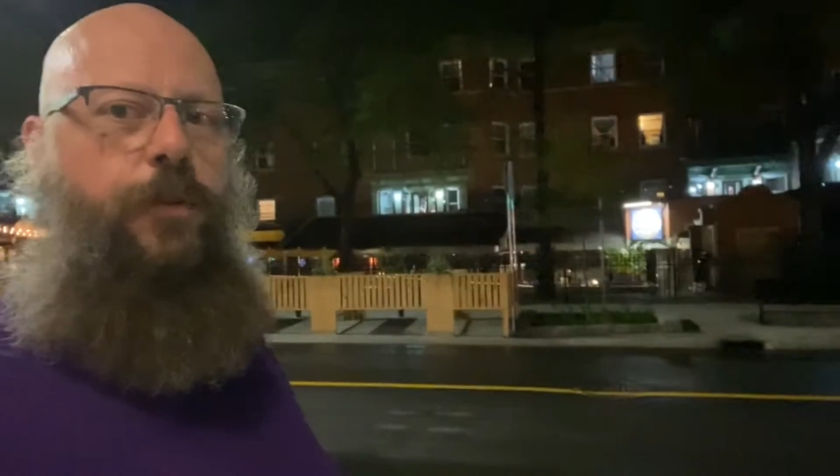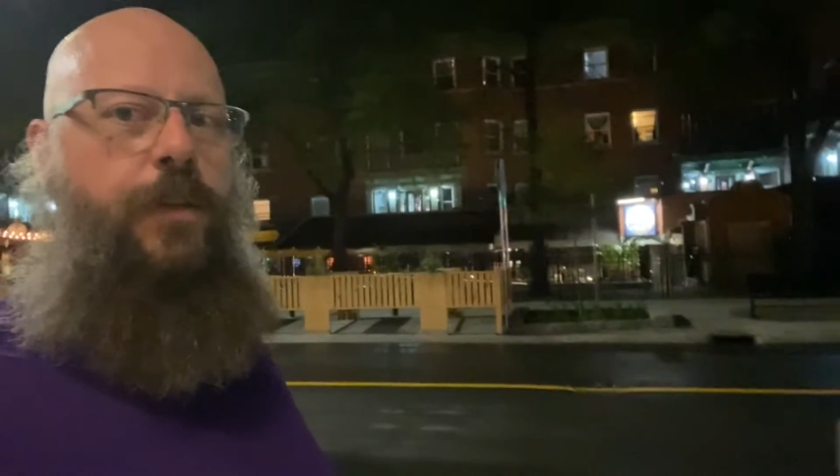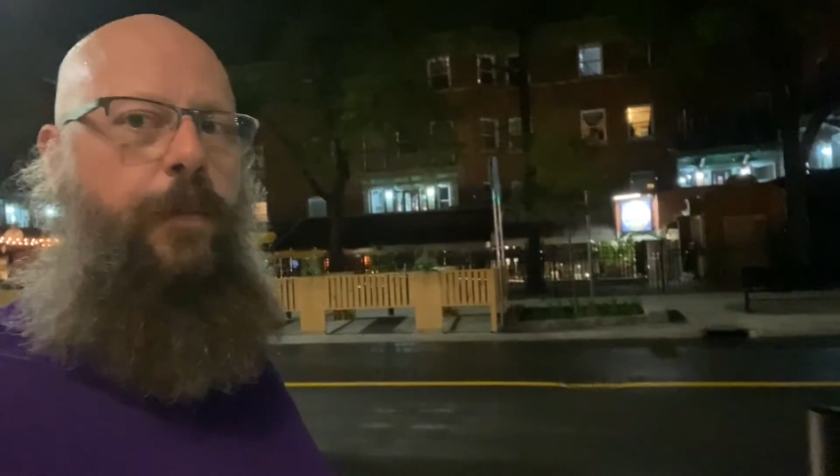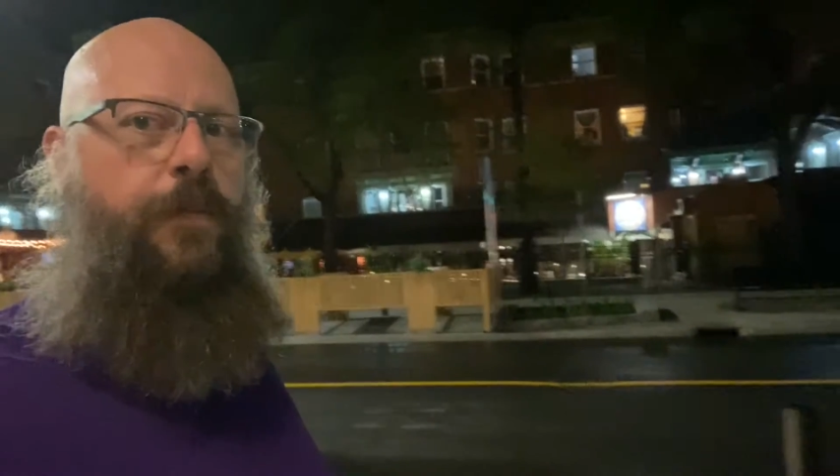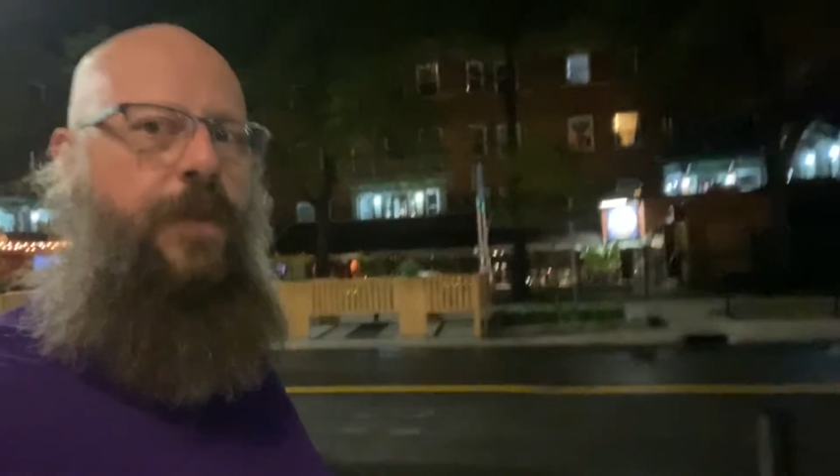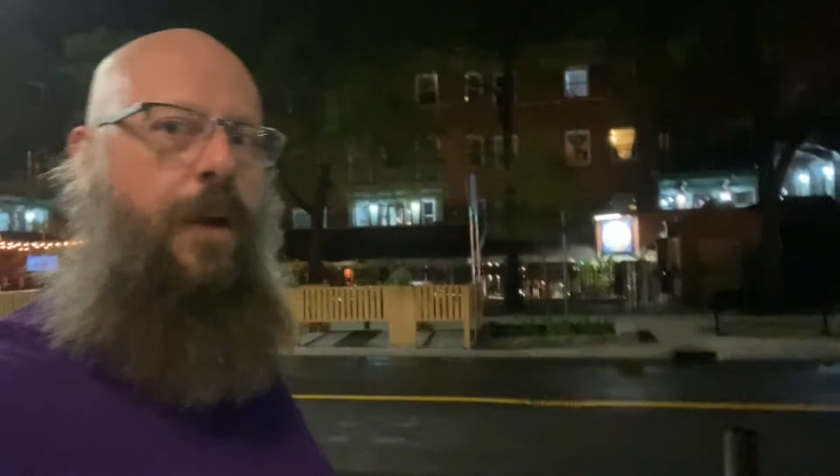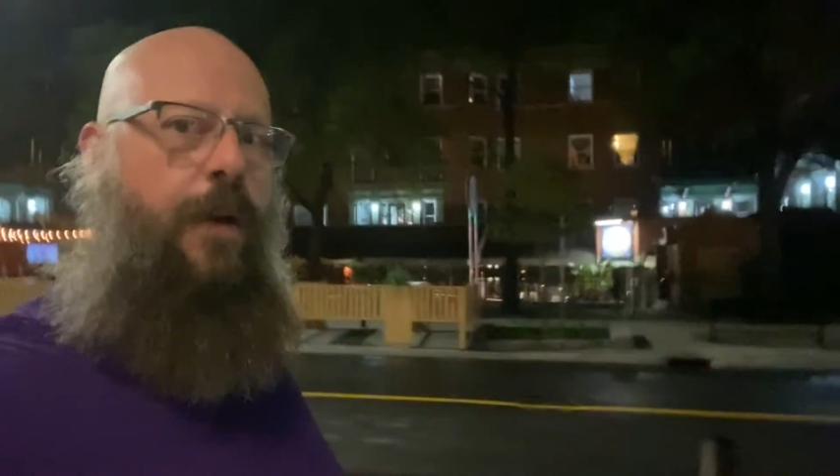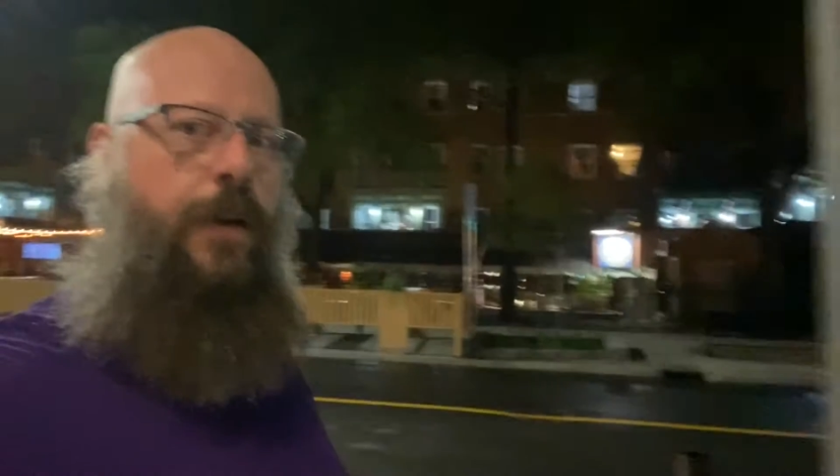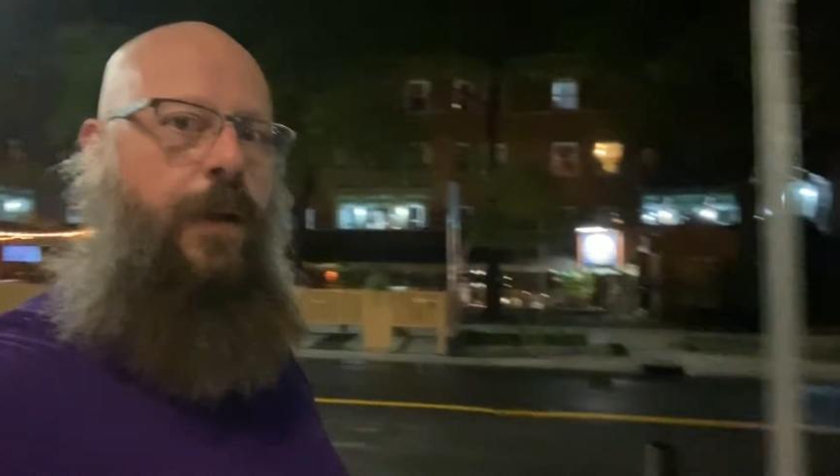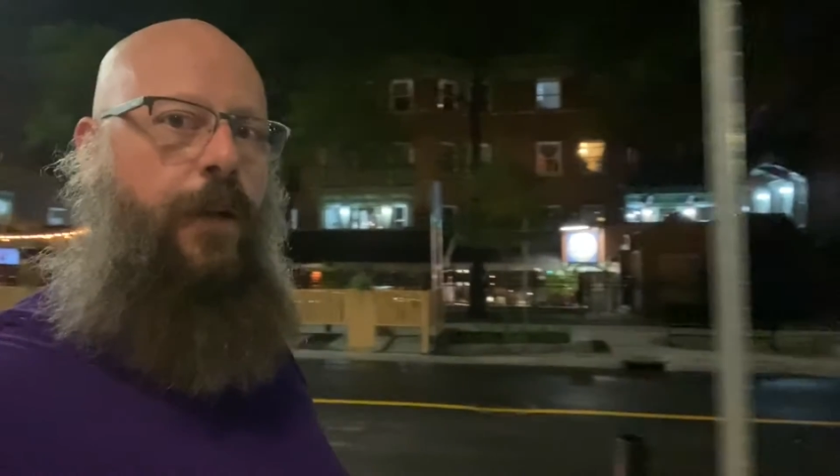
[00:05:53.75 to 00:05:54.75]
tips
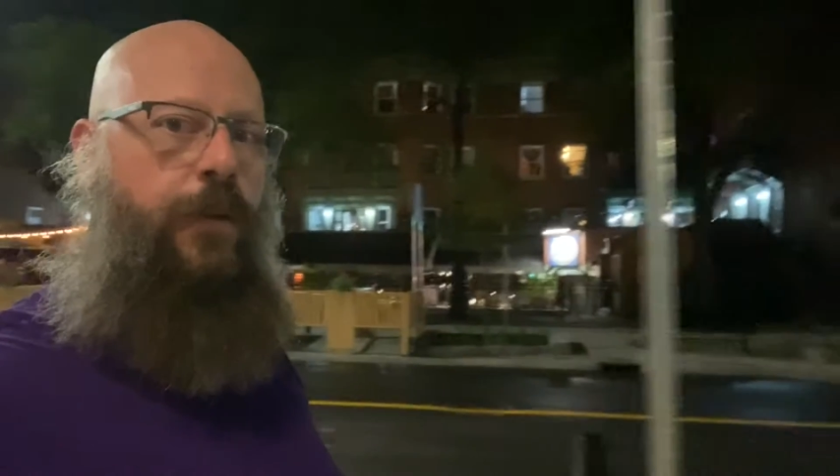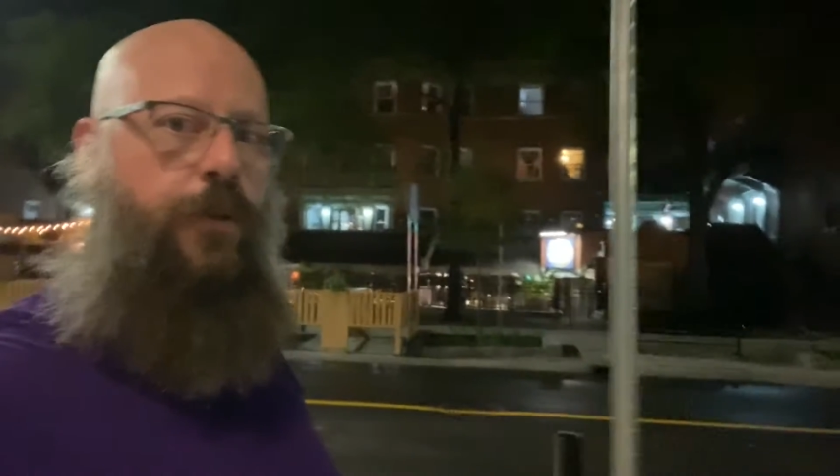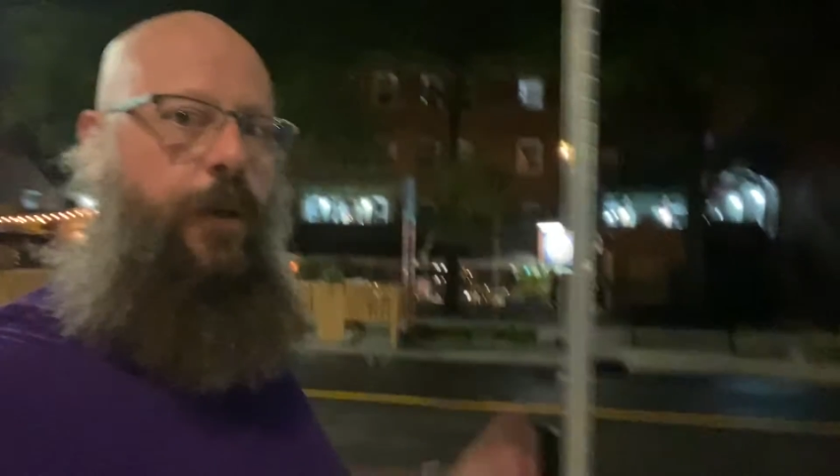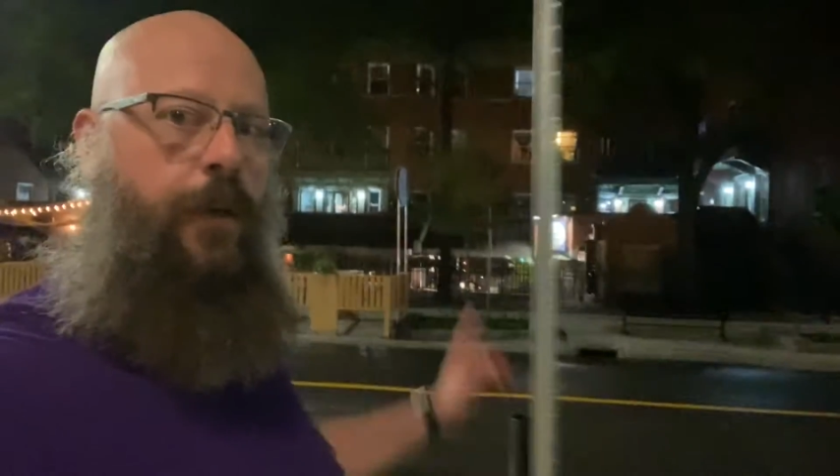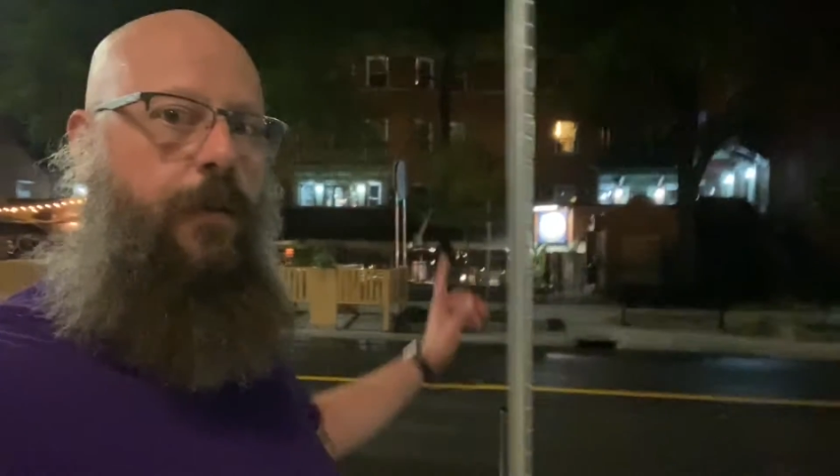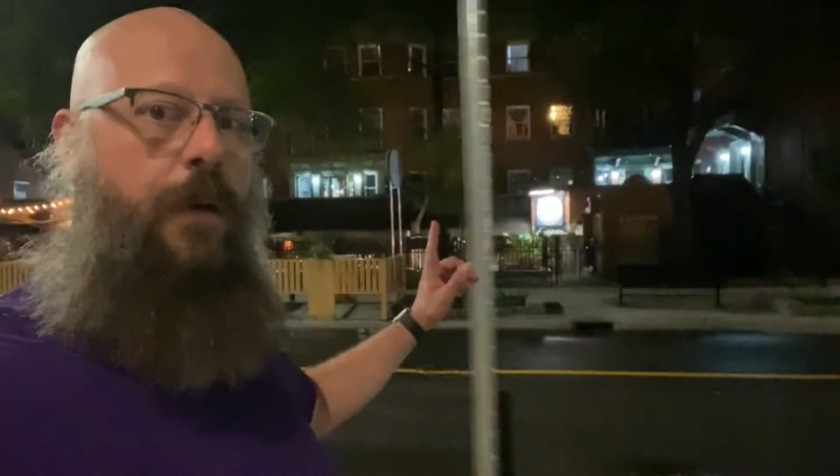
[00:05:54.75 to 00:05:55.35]
on Elgin Street.